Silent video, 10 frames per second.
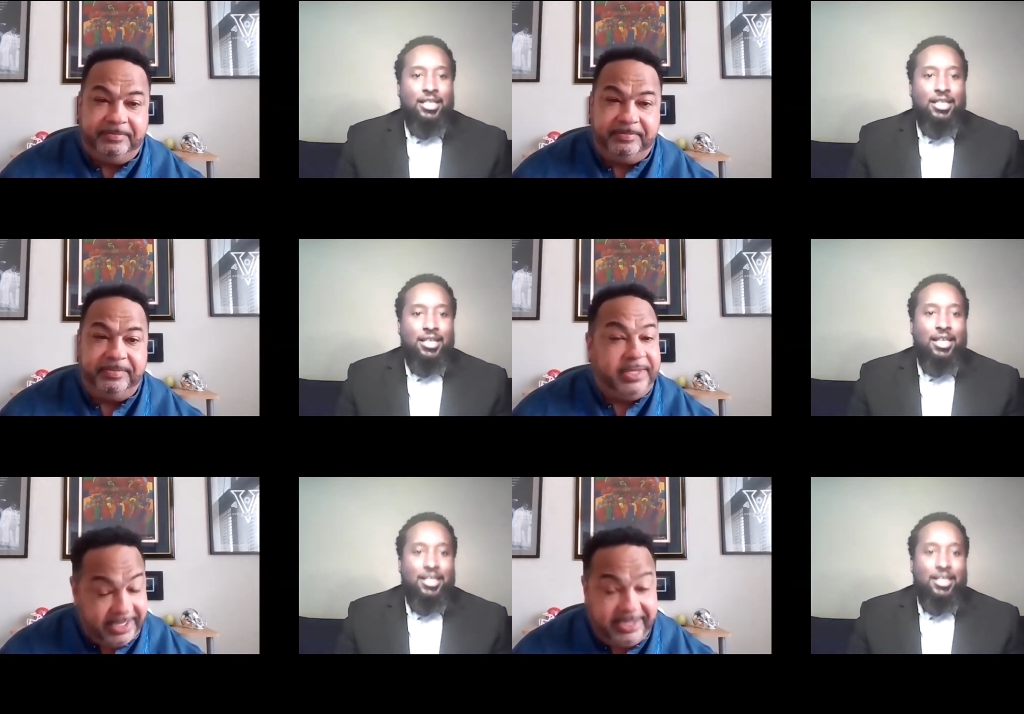
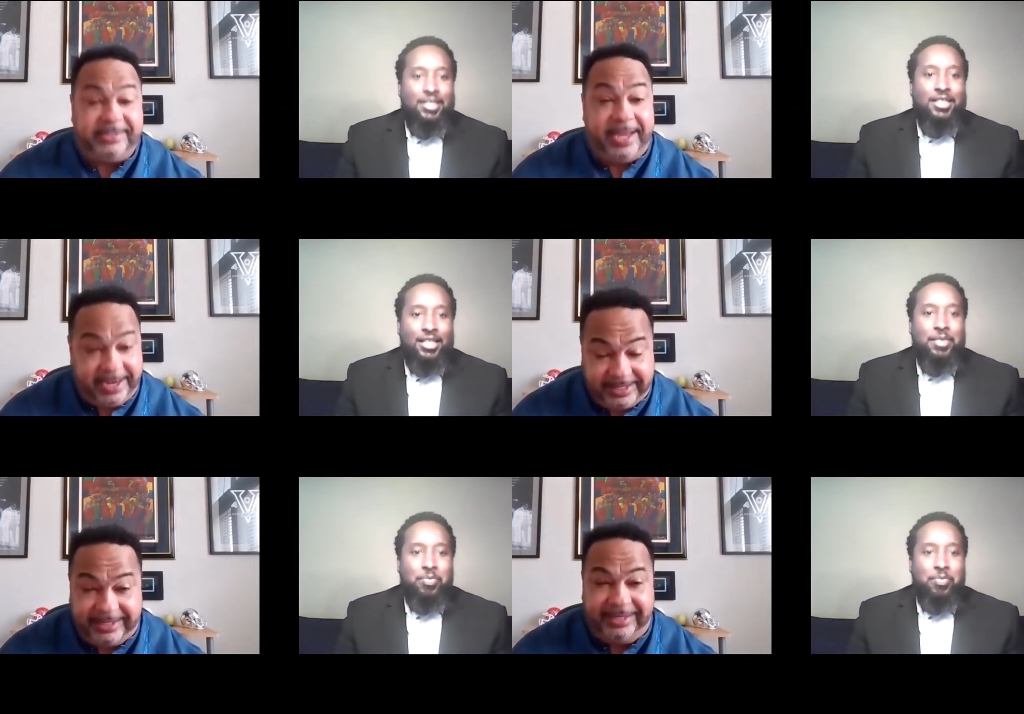Speaker 1: yeah.
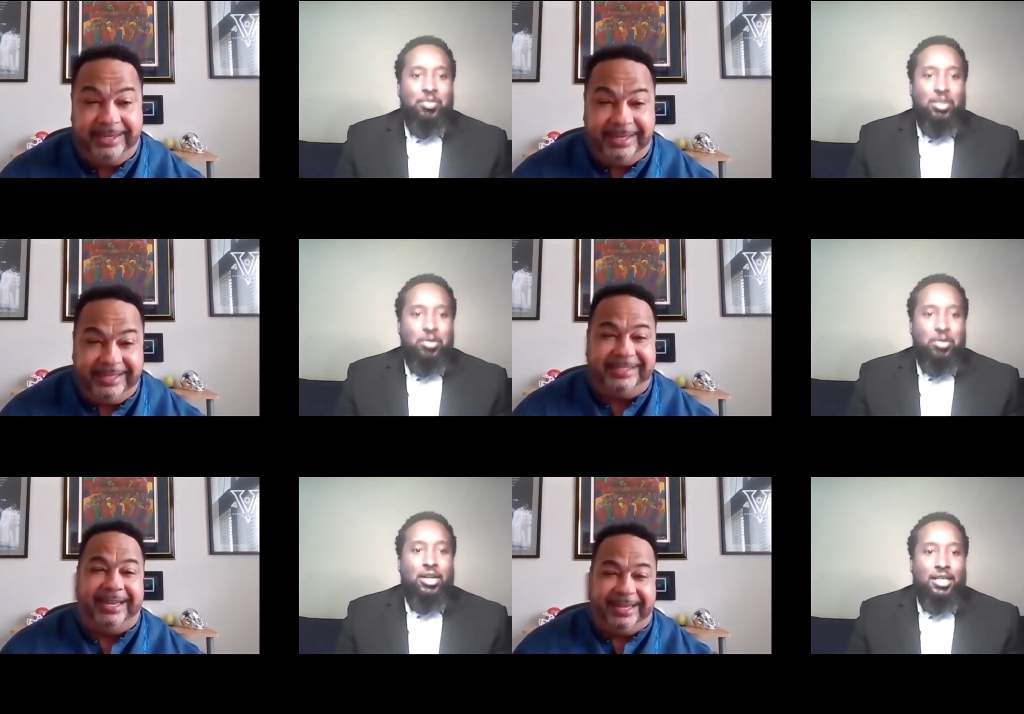
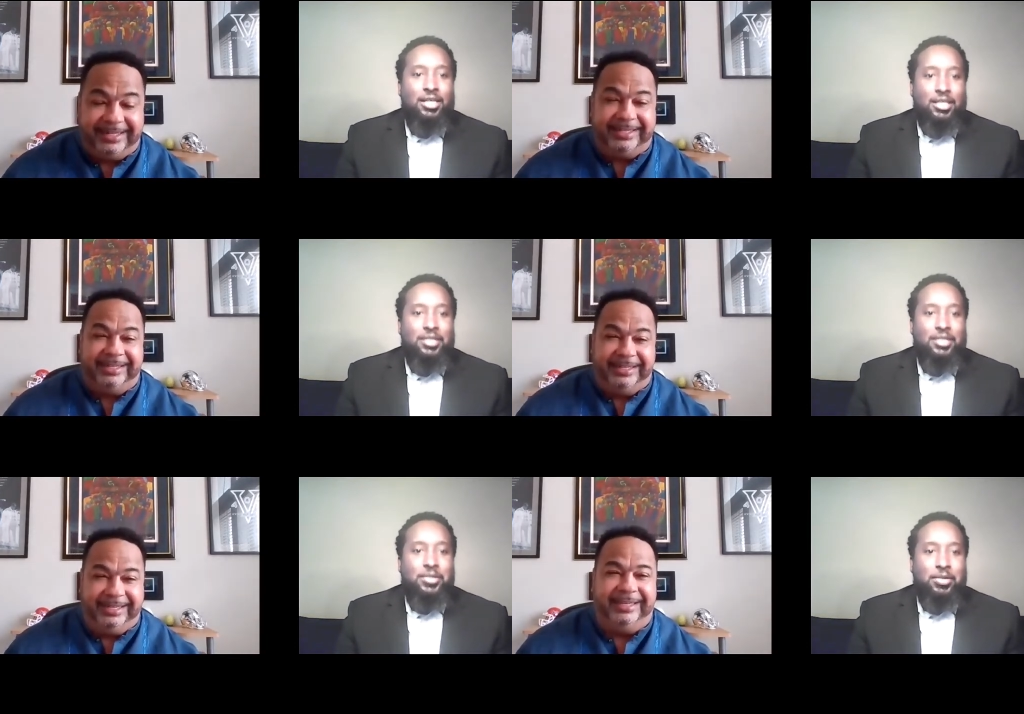Exactly.
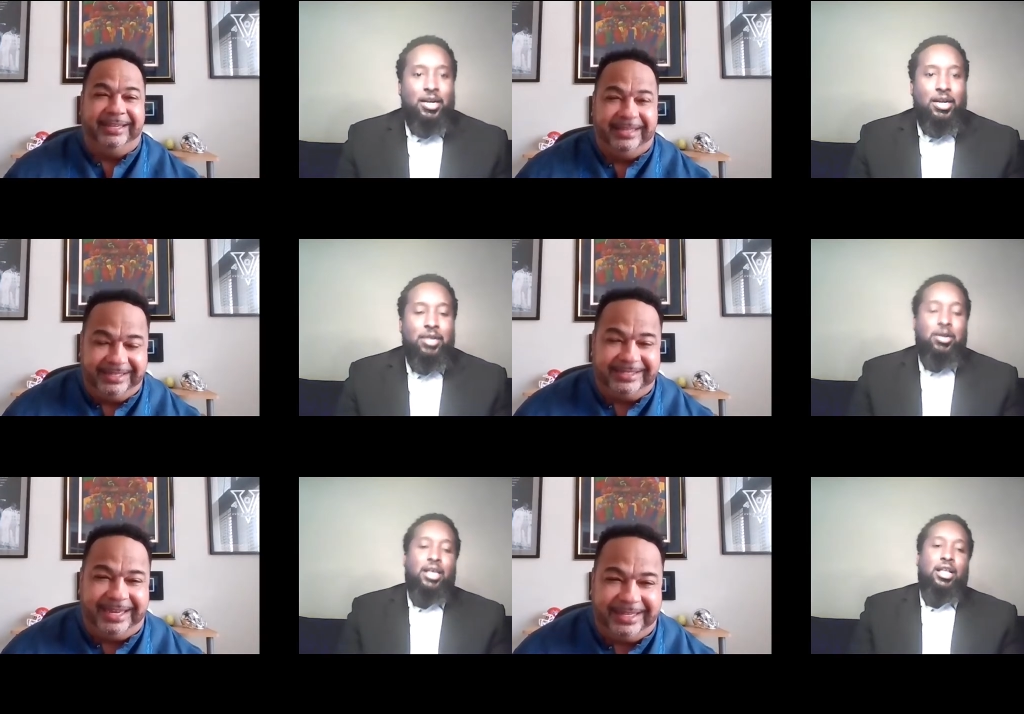Exactly. Right.
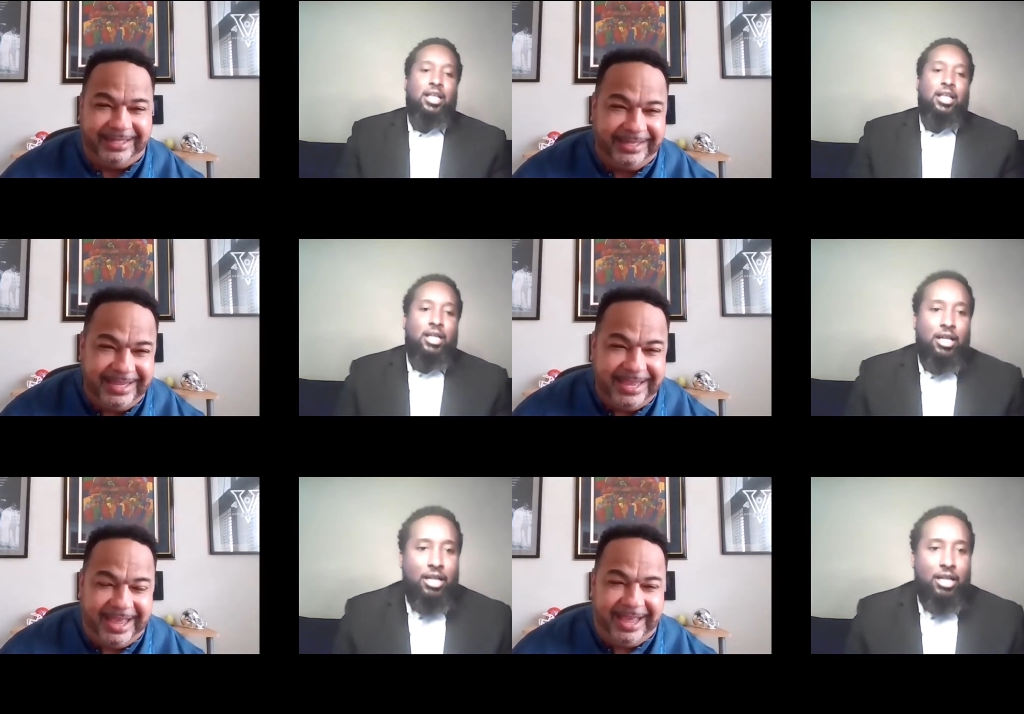right. Exactly.
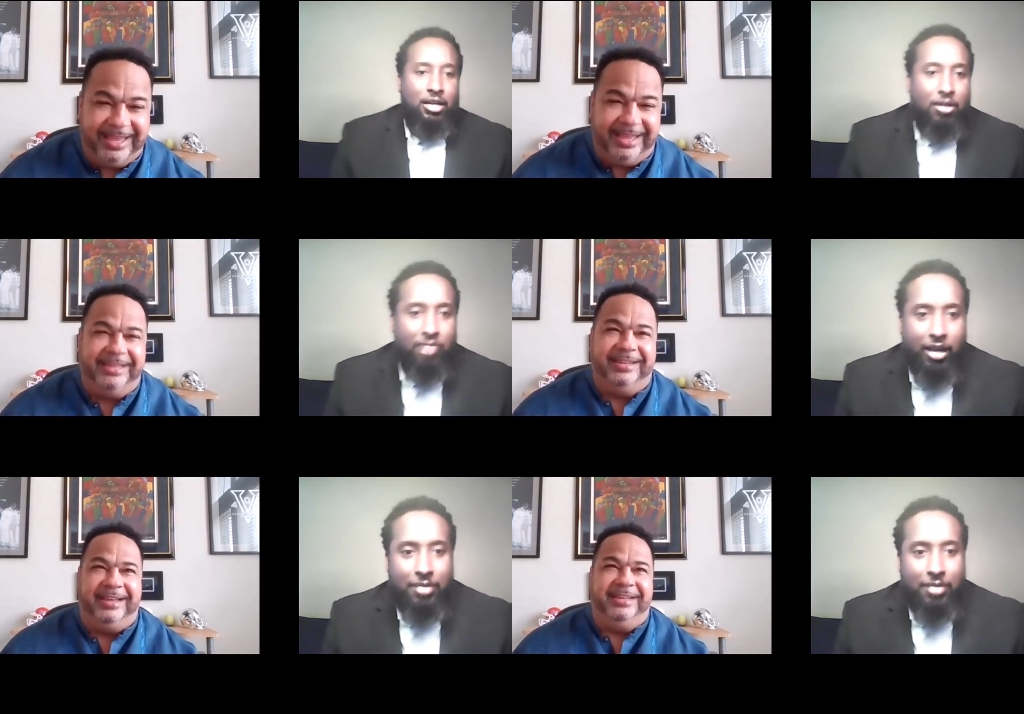Right.
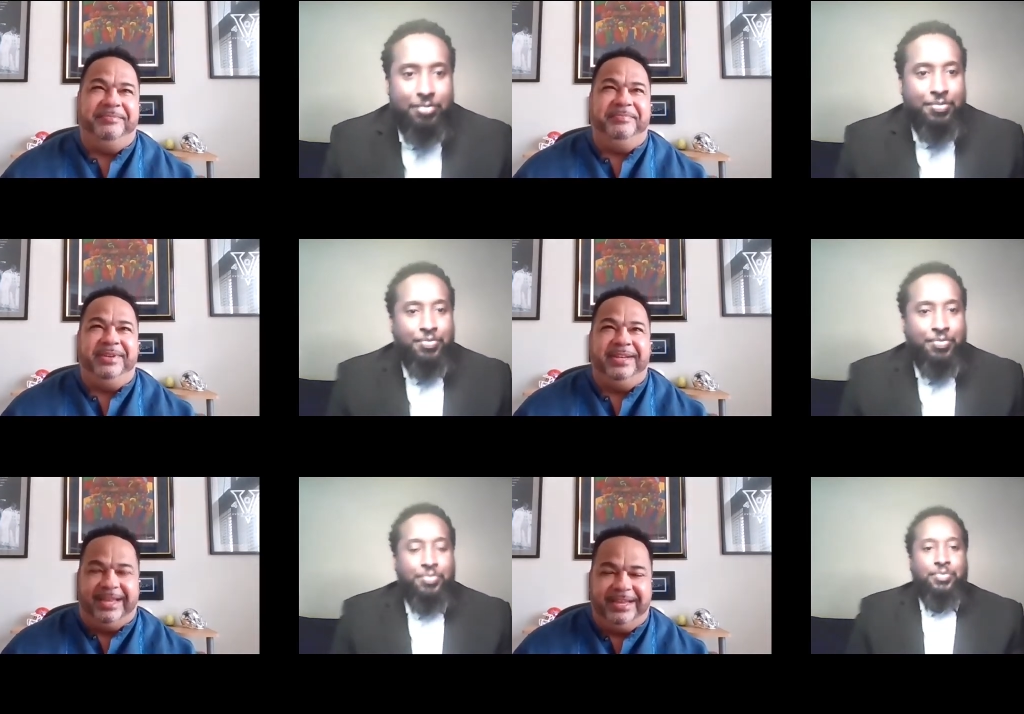I, I, I,
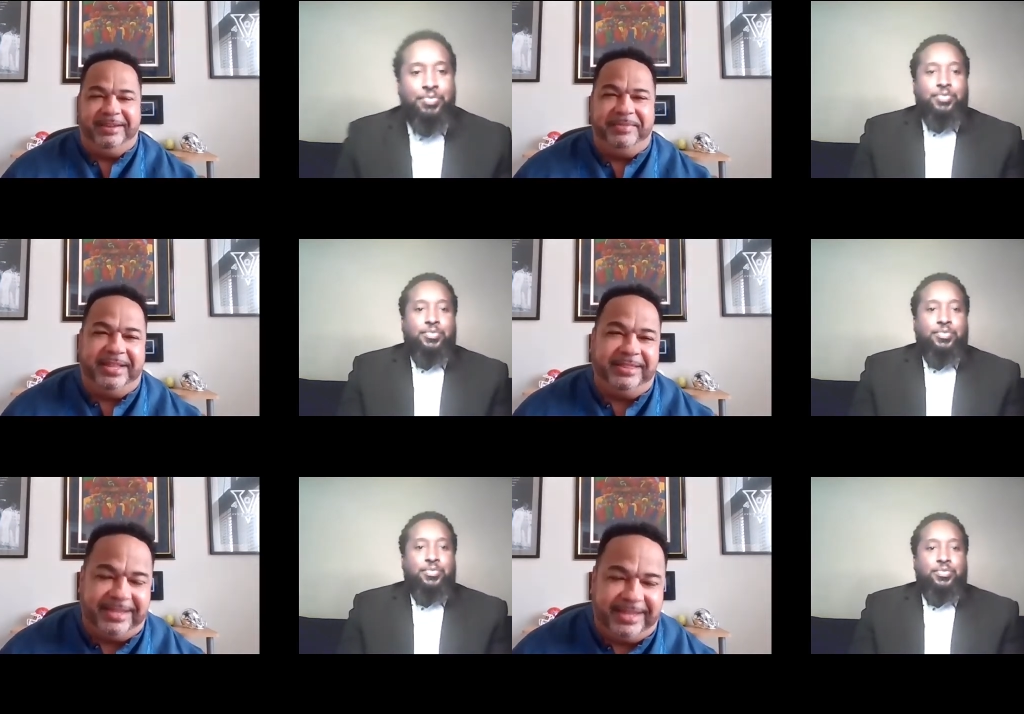am. I
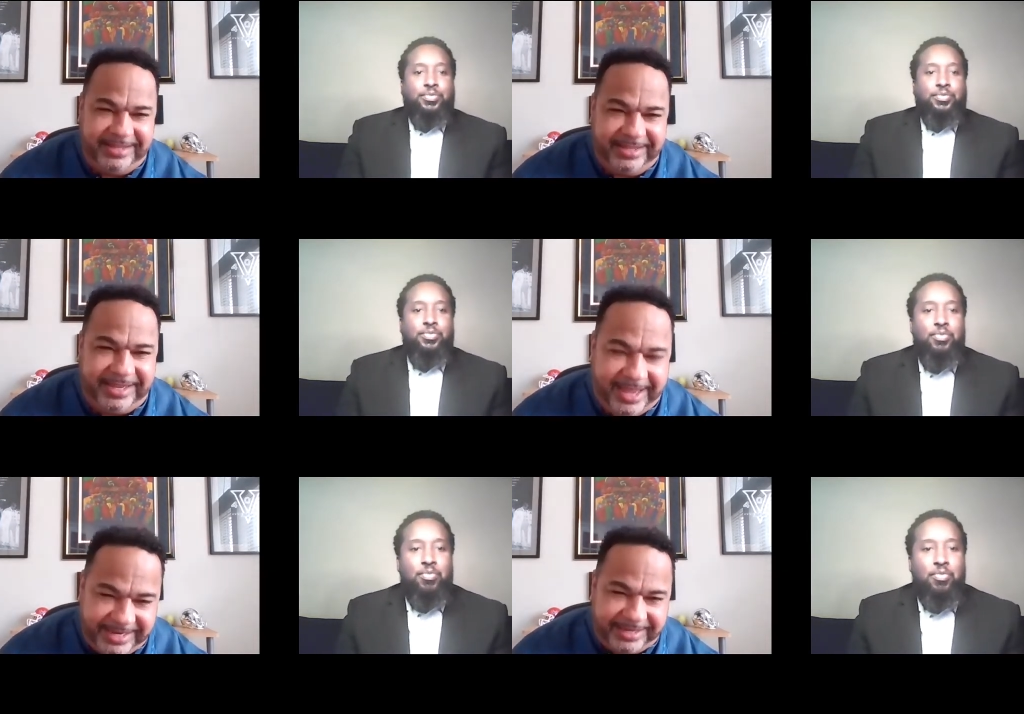am not the,
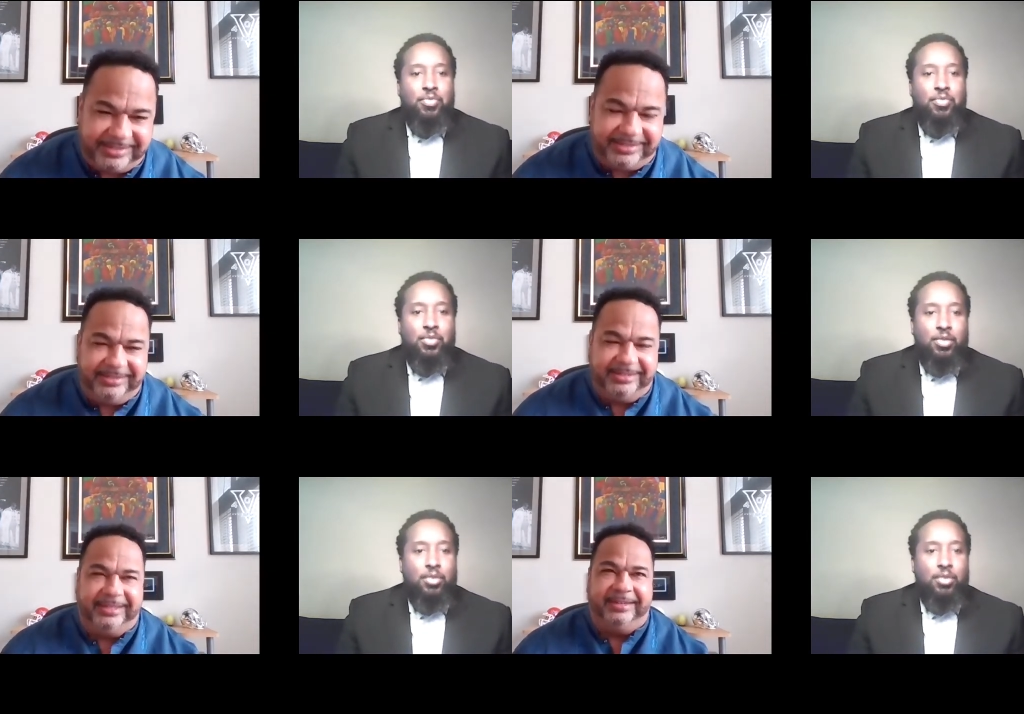the
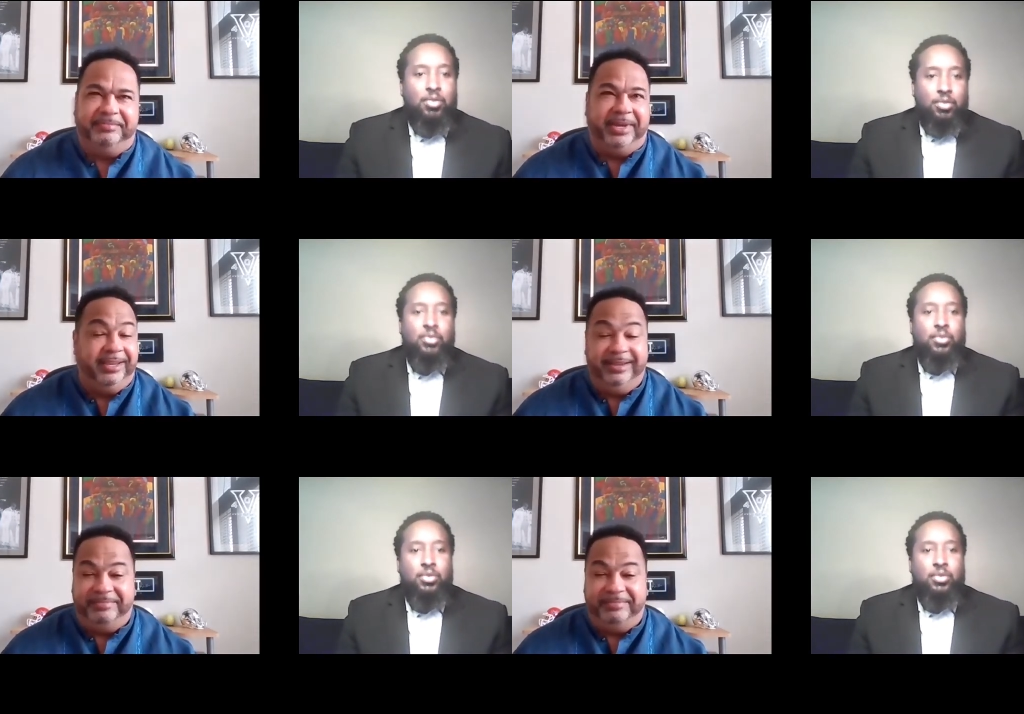highest uh, by